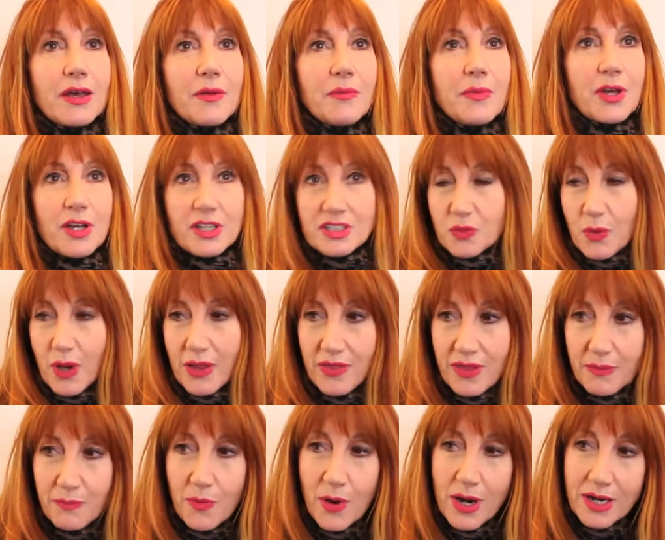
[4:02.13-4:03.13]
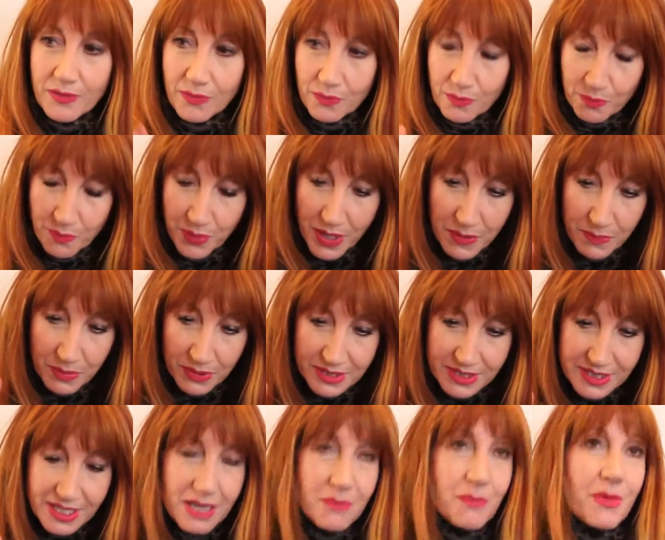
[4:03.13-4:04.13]
Because when people
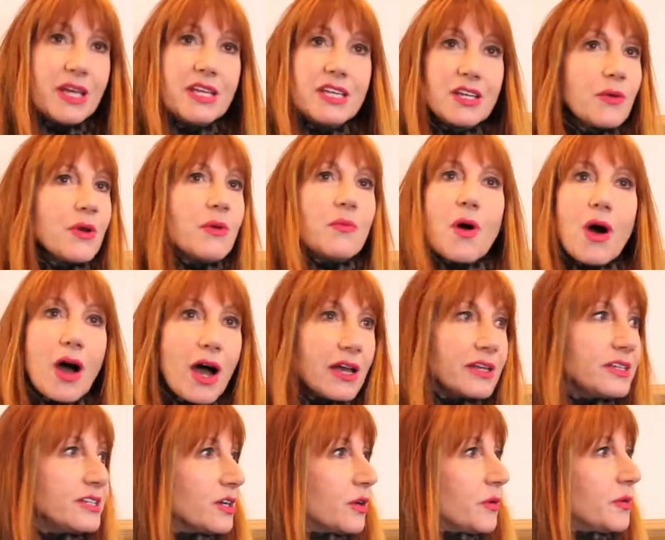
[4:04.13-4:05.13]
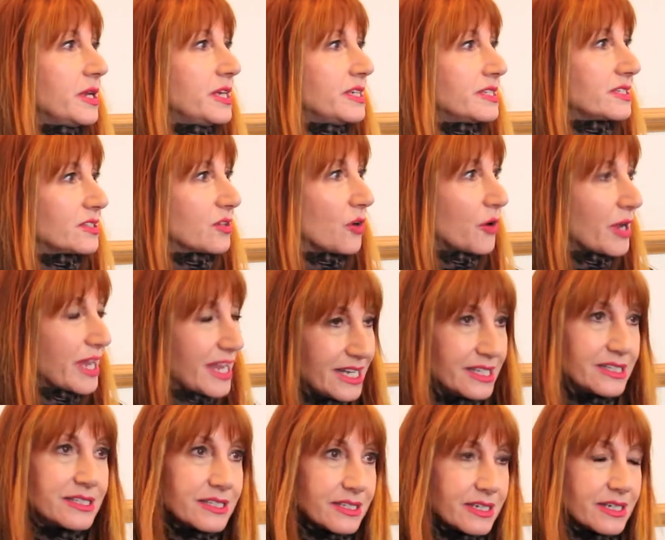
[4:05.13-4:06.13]
see me doing what I do, and it's so
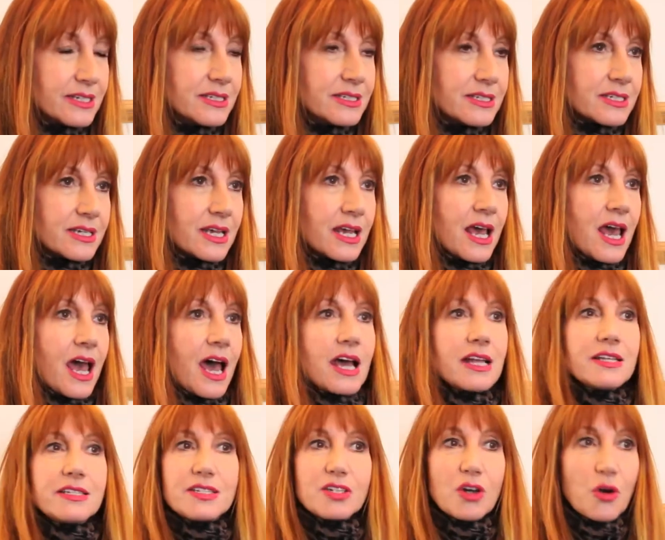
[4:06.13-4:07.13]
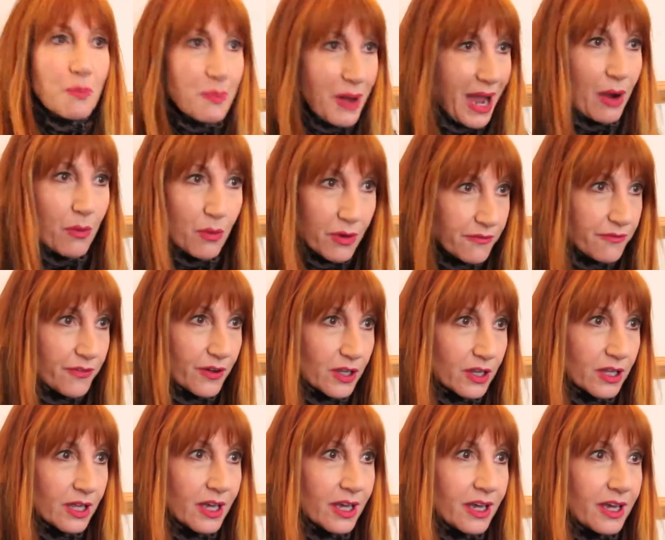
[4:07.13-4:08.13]
instant and so
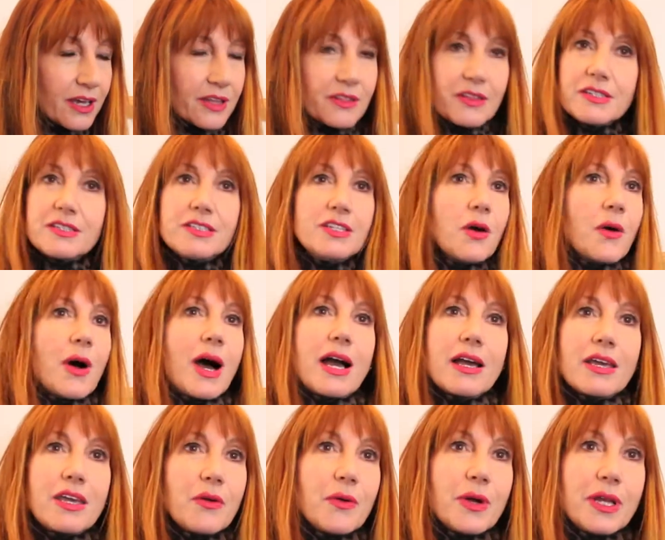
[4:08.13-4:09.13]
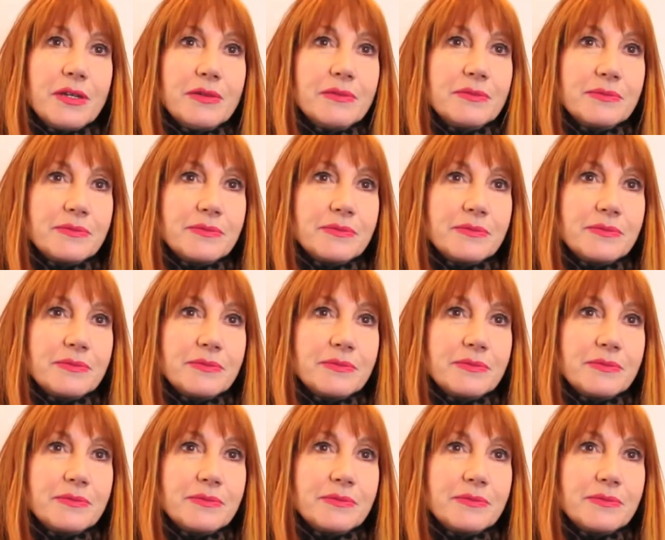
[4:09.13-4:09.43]
powerful, there's no arguing.